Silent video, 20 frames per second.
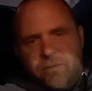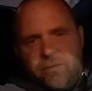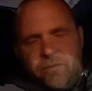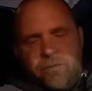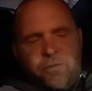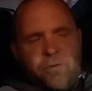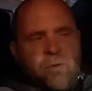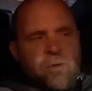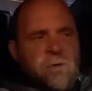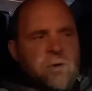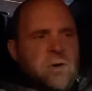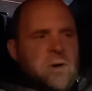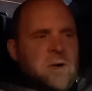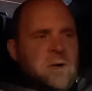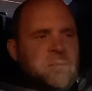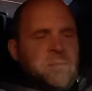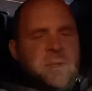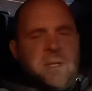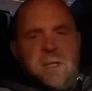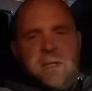
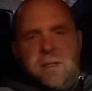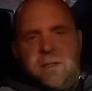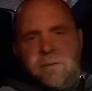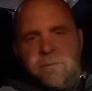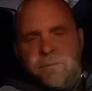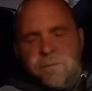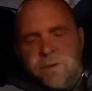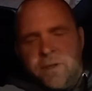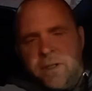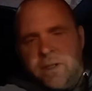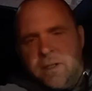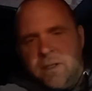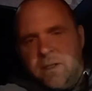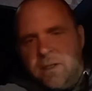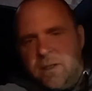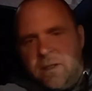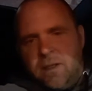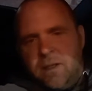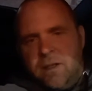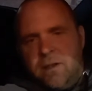for me,
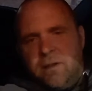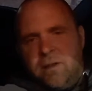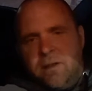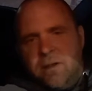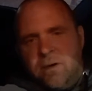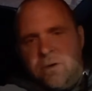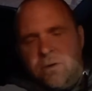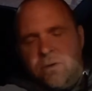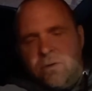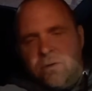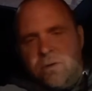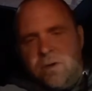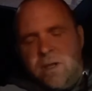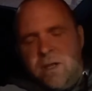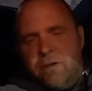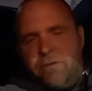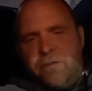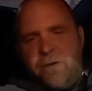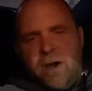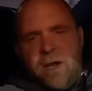
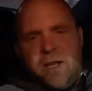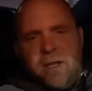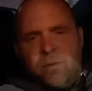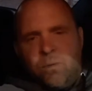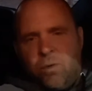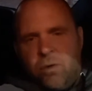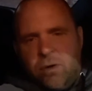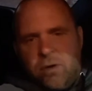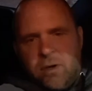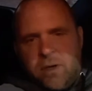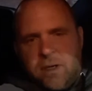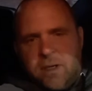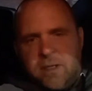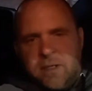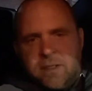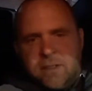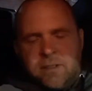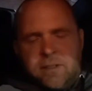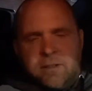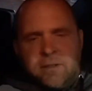if I work
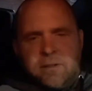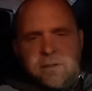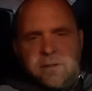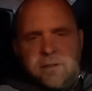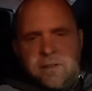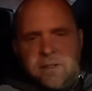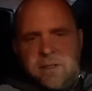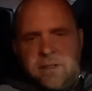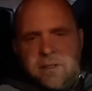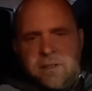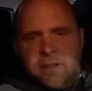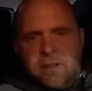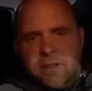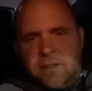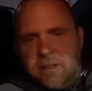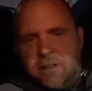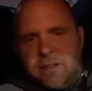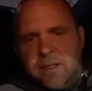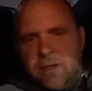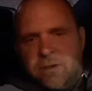
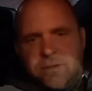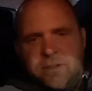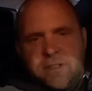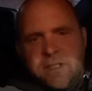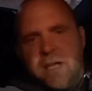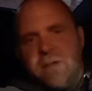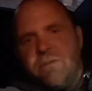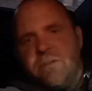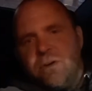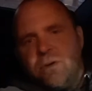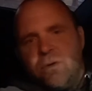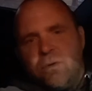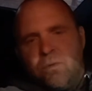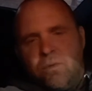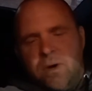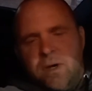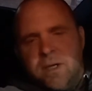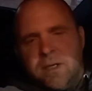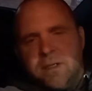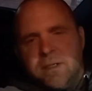till
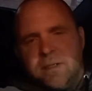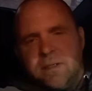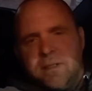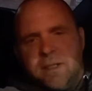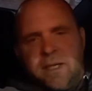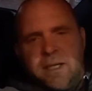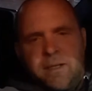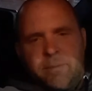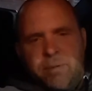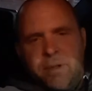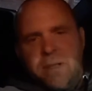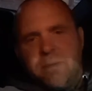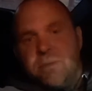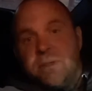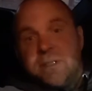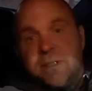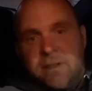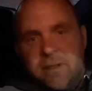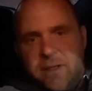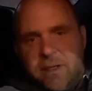7:01, they gotta pay
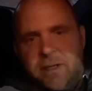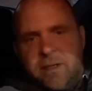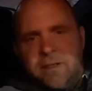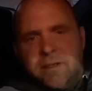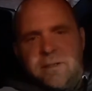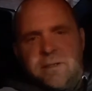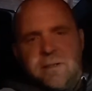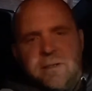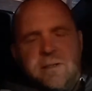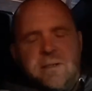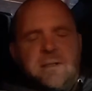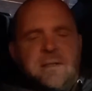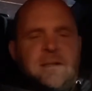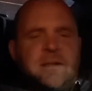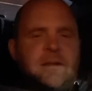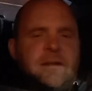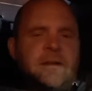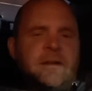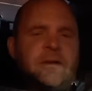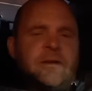me till 8.
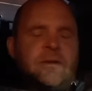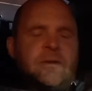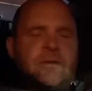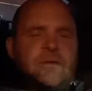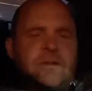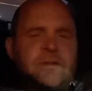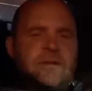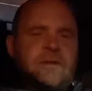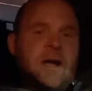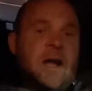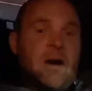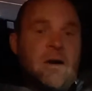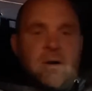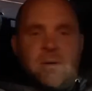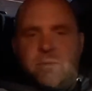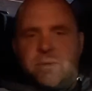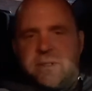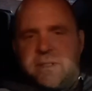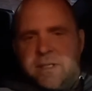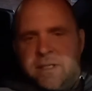So now
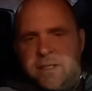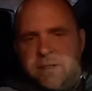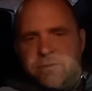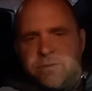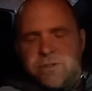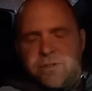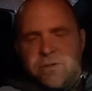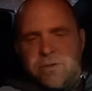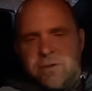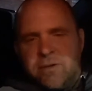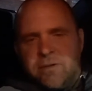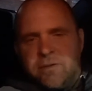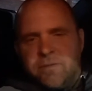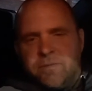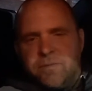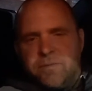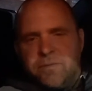I'm a Teamster,